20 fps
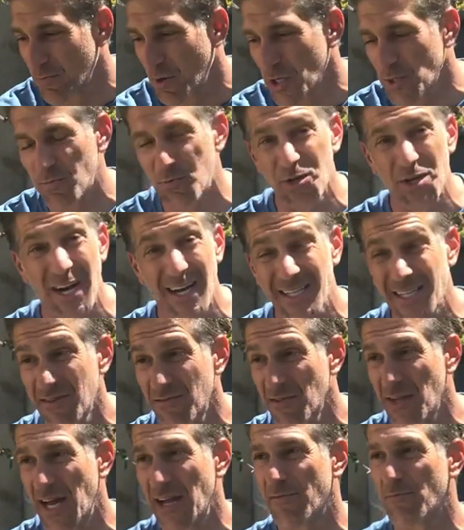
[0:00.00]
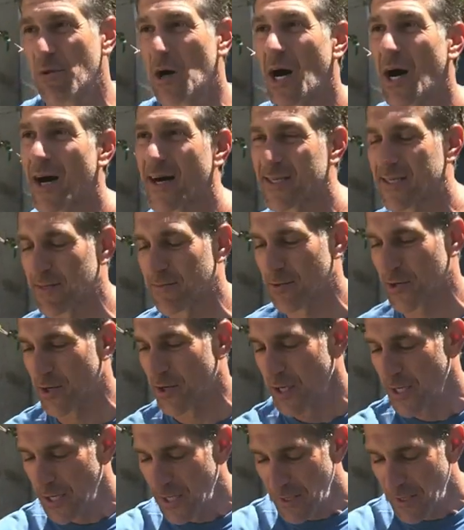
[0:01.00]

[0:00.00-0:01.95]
most productive life possible.